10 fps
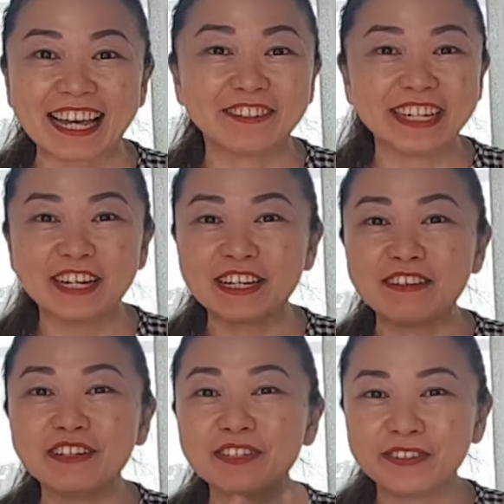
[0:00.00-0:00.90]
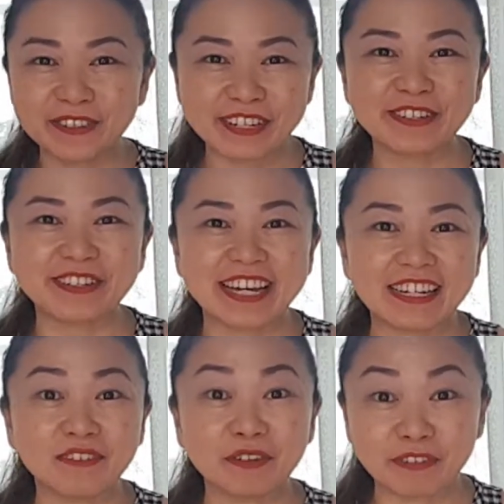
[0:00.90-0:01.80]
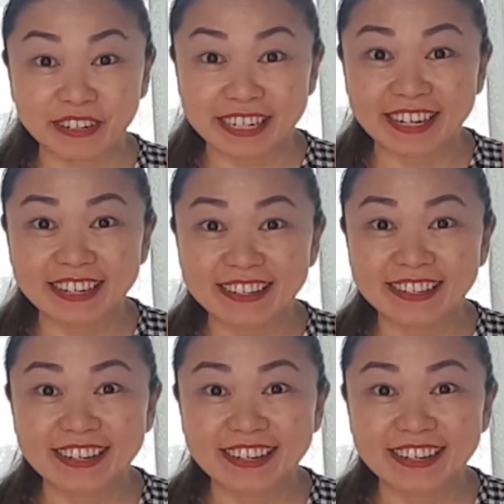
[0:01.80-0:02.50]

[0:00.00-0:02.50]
and you can even do this together with your kids.